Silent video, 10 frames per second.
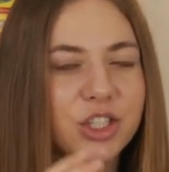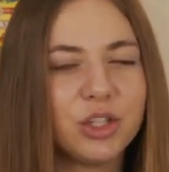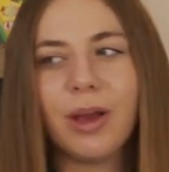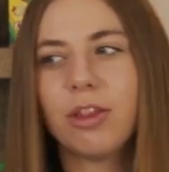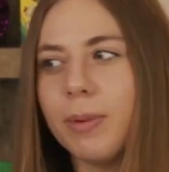
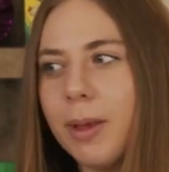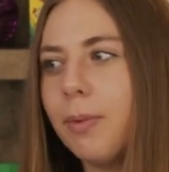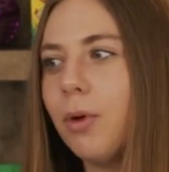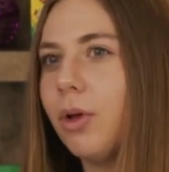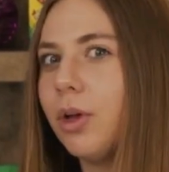to other
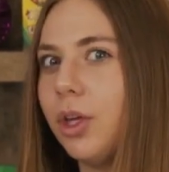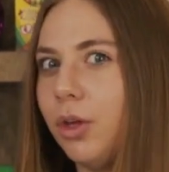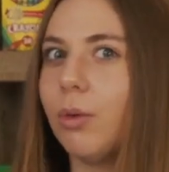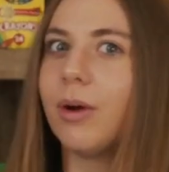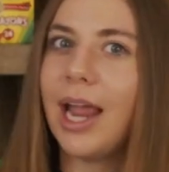people
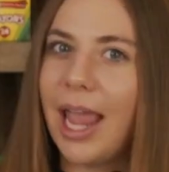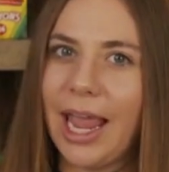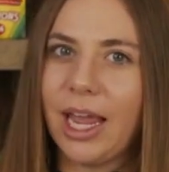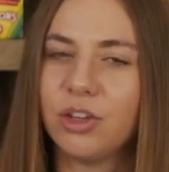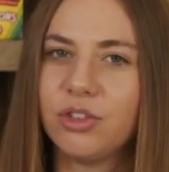your
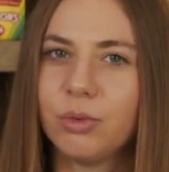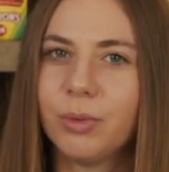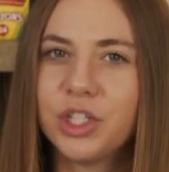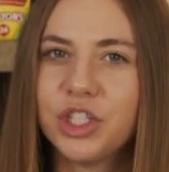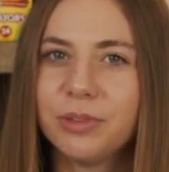age,
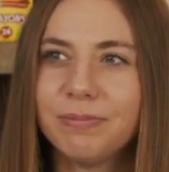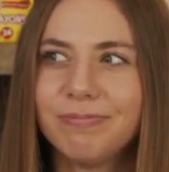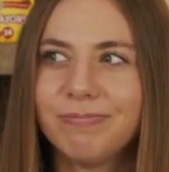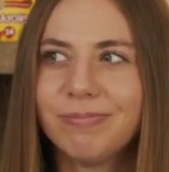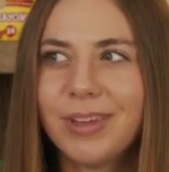which
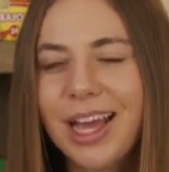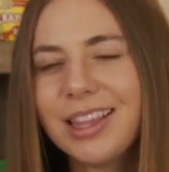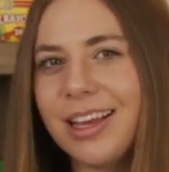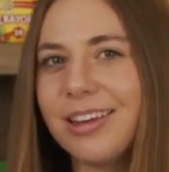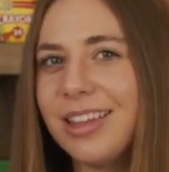at
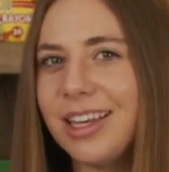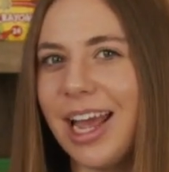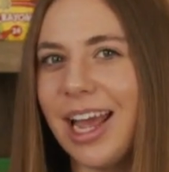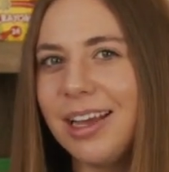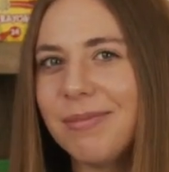the end of the
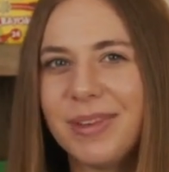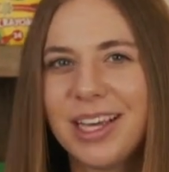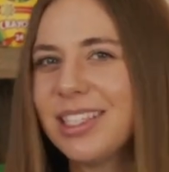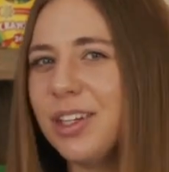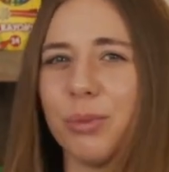day
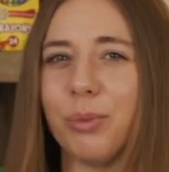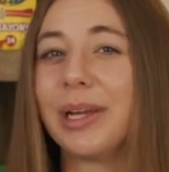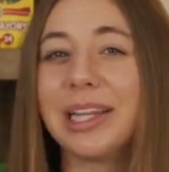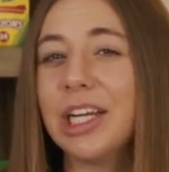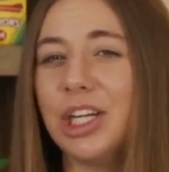isn't a
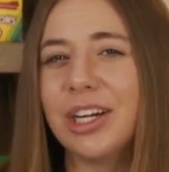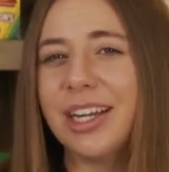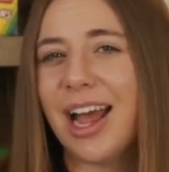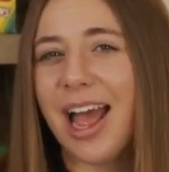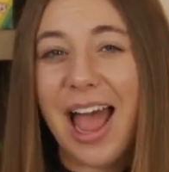really
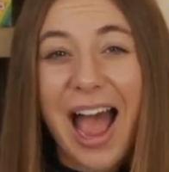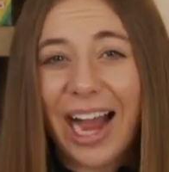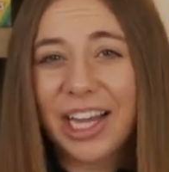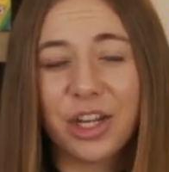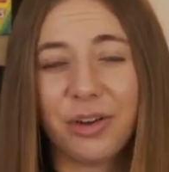good,
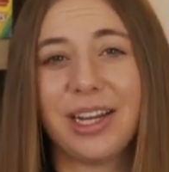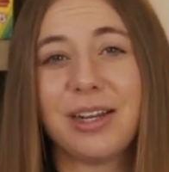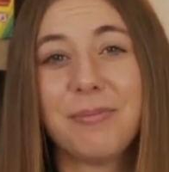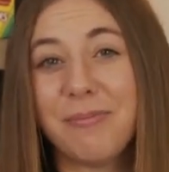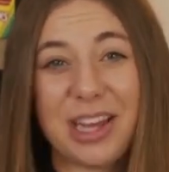accurate
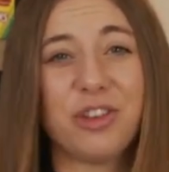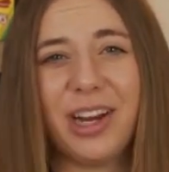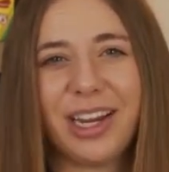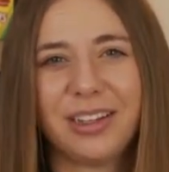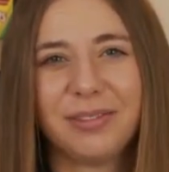
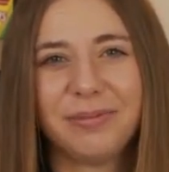metric.